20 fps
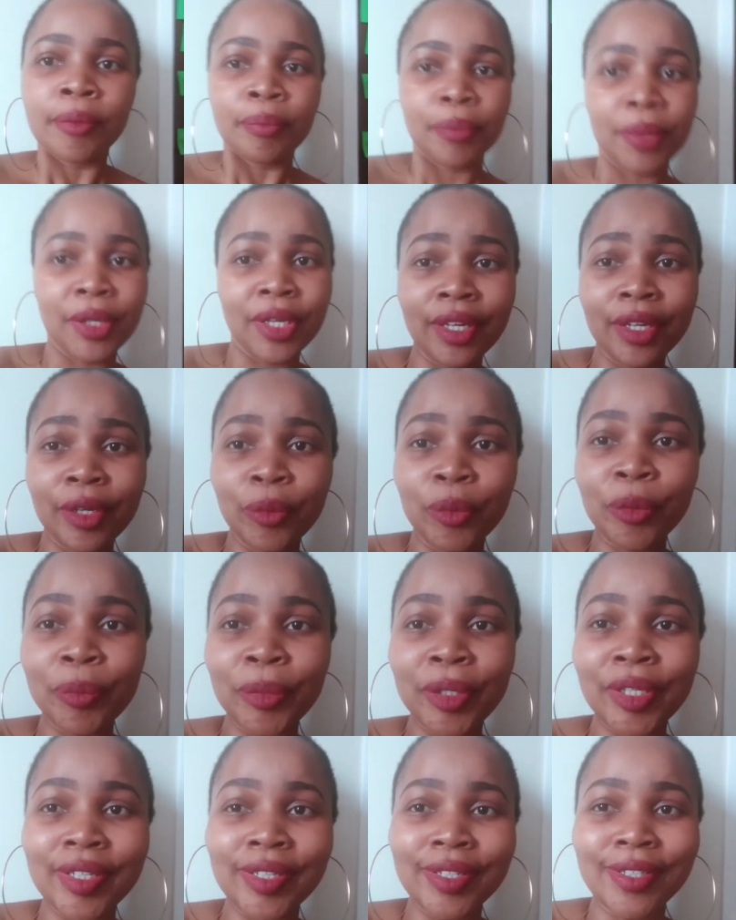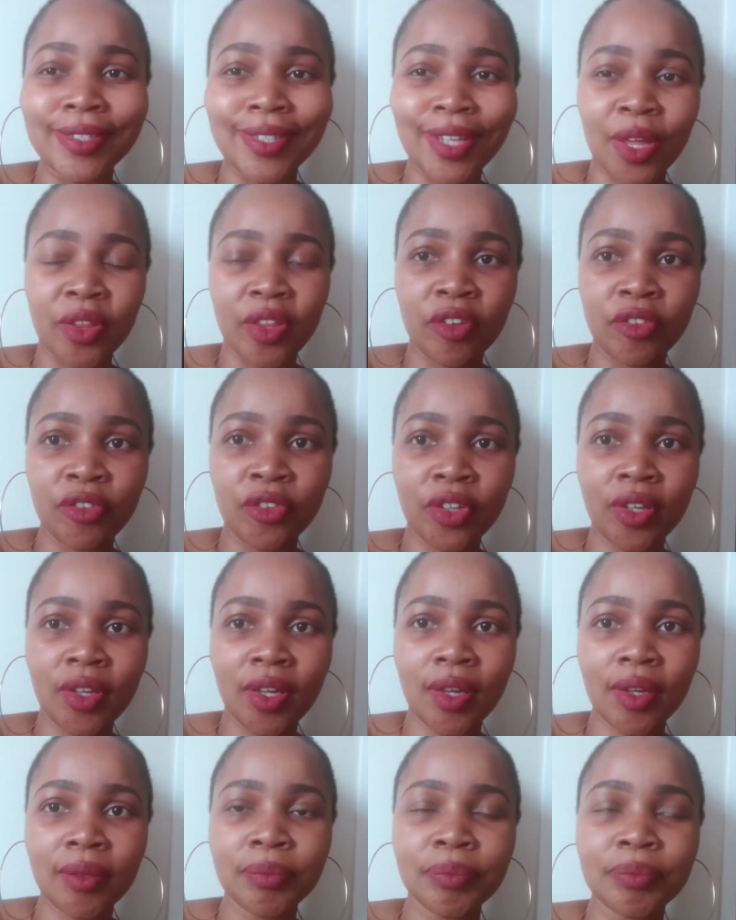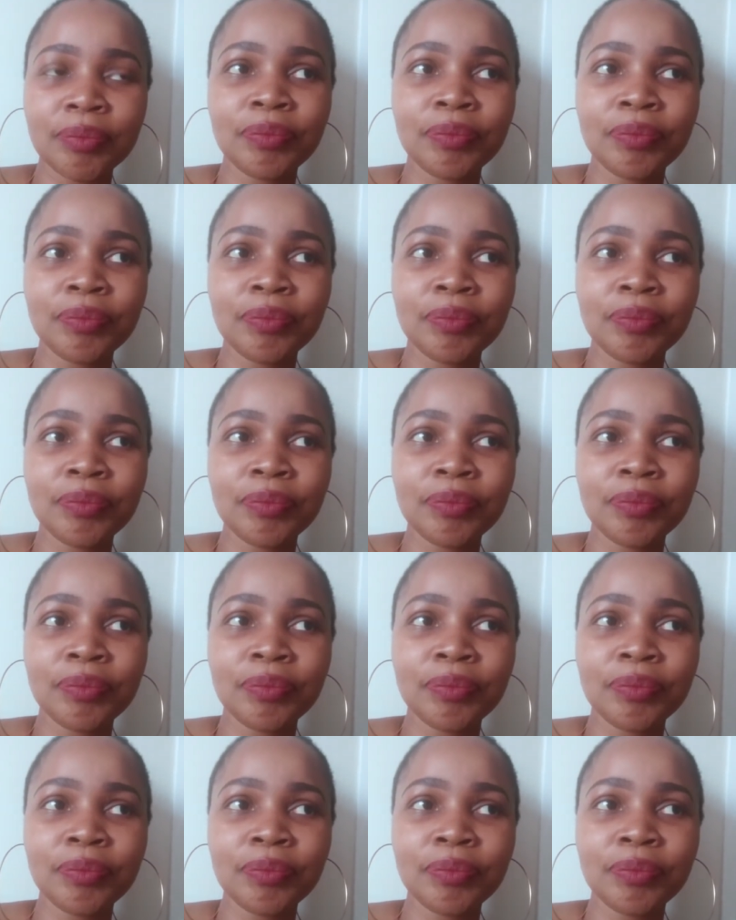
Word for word: Being a woman in South Africa,